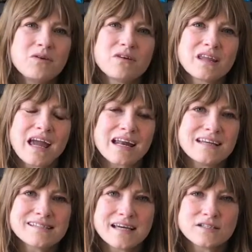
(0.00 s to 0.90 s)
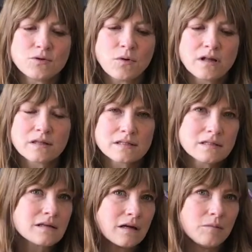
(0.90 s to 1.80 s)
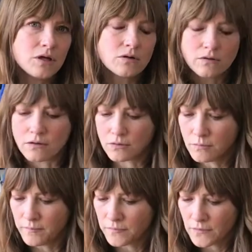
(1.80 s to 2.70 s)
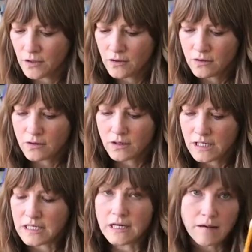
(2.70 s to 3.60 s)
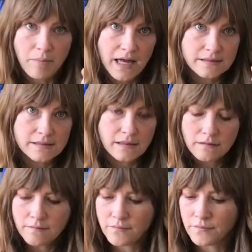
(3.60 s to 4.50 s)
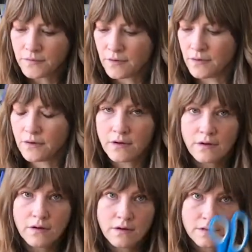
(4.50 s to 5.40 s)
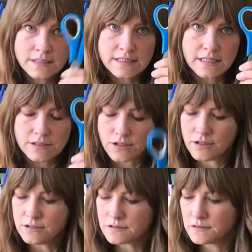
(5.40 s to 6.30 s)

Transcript: really any size you want. This is going to be your loom. You're going to need a pencil, scissors,